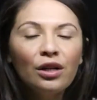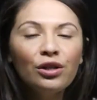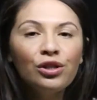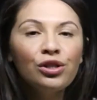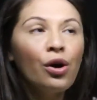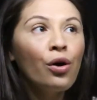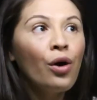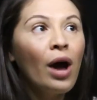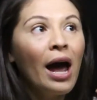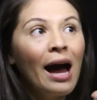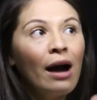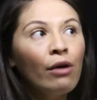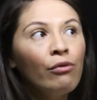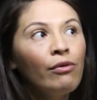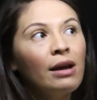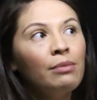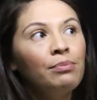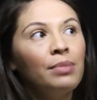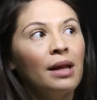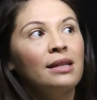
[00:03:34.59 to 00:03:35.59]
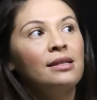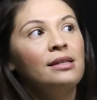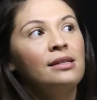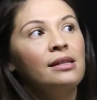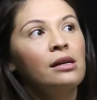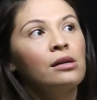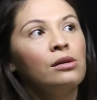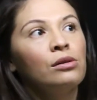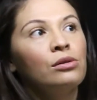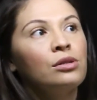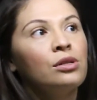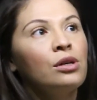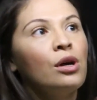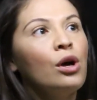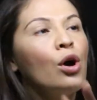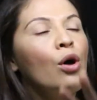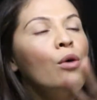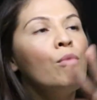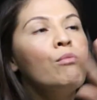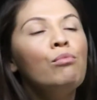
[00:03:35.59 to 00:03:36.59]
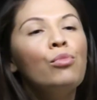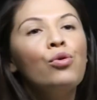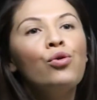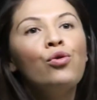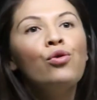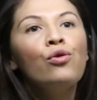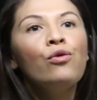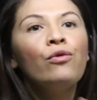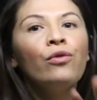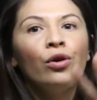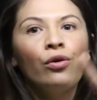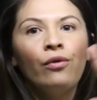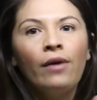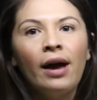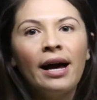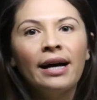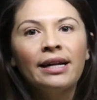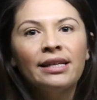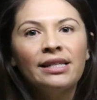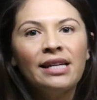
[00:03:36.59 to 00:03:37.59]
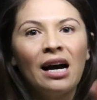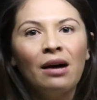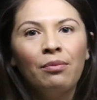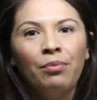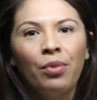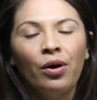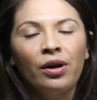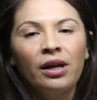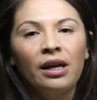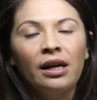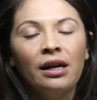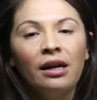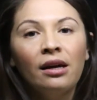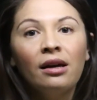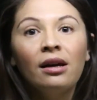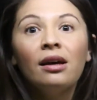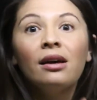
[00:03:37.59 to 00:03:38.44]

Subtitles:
So our red blood cells move around our body